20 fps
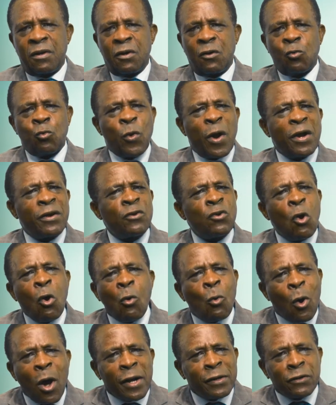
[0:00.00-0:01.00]
where no
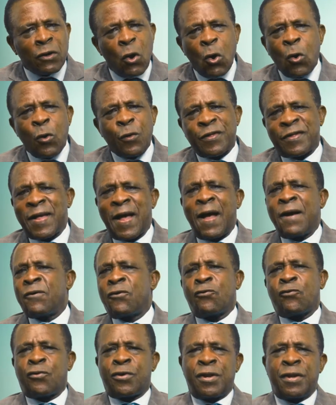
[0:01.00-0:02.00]
one goes
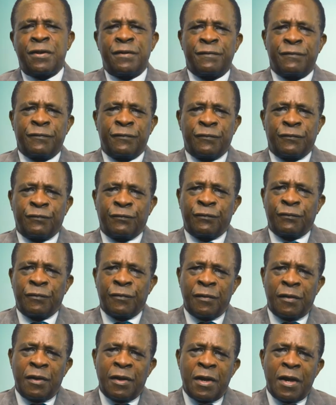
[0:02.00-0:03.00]
hungry,
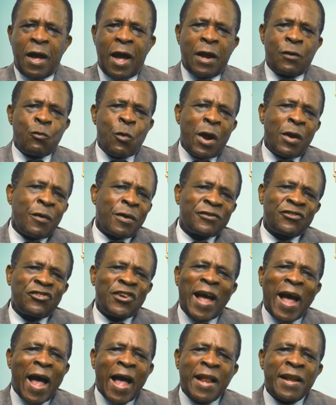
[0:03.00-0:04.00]
and where a
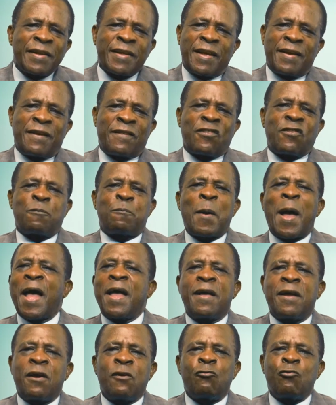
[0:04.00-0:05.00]
child can
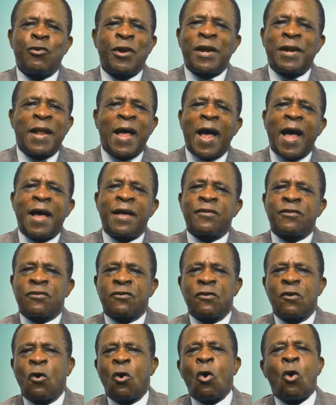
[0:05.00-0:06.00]
aspire and realize
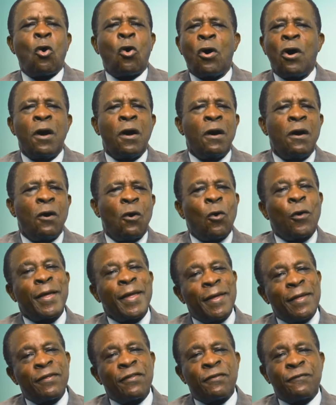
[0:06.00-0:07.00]
her or
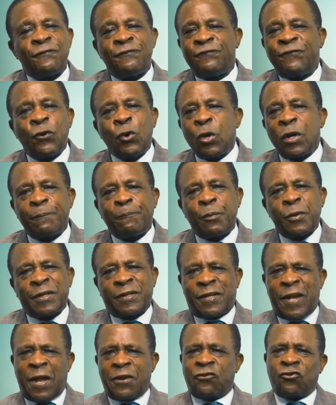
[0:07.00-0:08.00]
his full
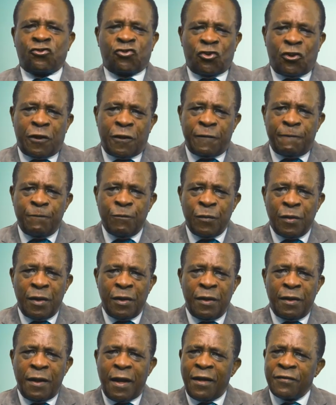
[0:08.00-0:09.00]
potential
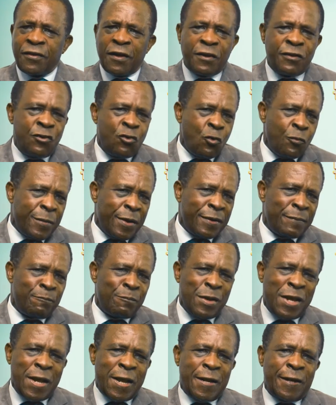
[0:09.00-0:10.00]
as a human
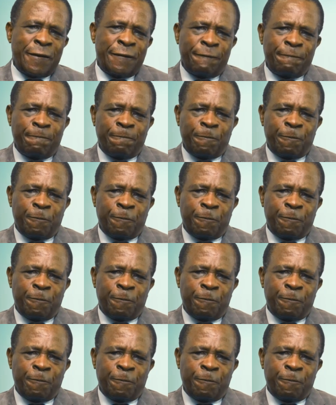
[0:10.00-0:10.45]
being.